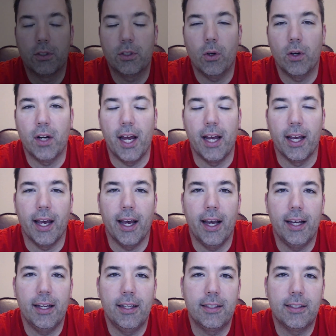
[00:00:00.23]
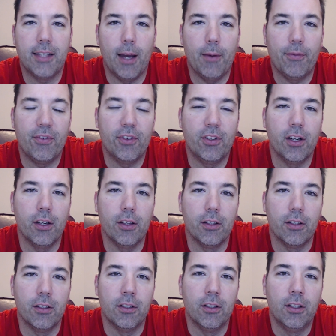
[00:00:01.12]
going on, guys? Time for
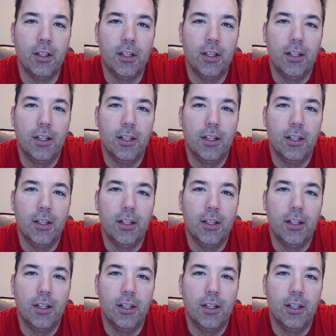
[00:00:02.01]
another